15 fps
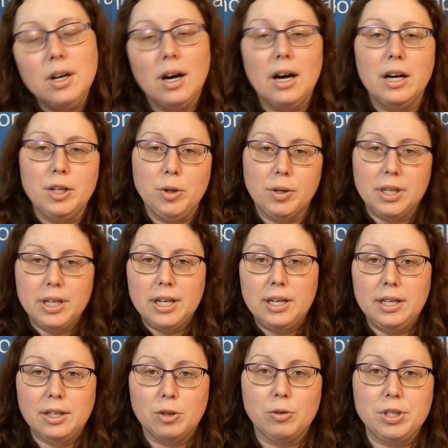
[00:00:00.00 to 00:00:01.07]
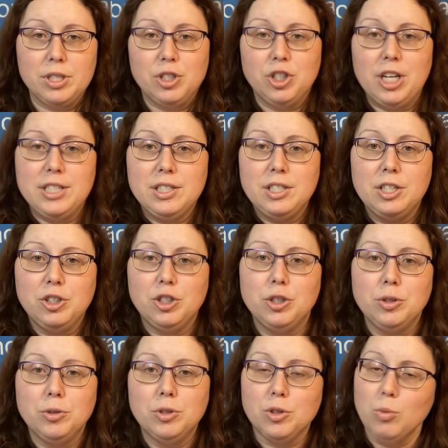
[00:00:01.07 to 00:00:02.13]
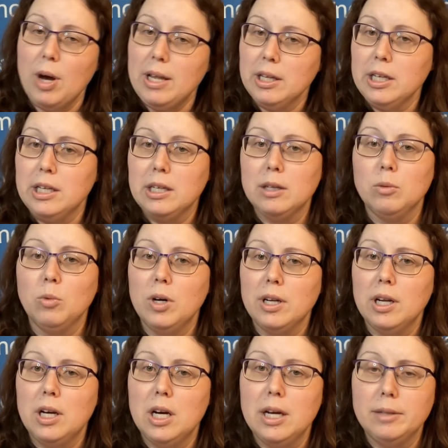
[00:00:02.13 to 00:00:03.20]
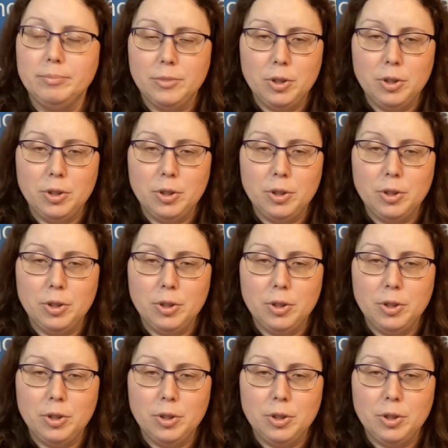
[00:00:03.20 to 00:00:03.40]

Uh, you can get increased chest tissue, swelling, and whatnot.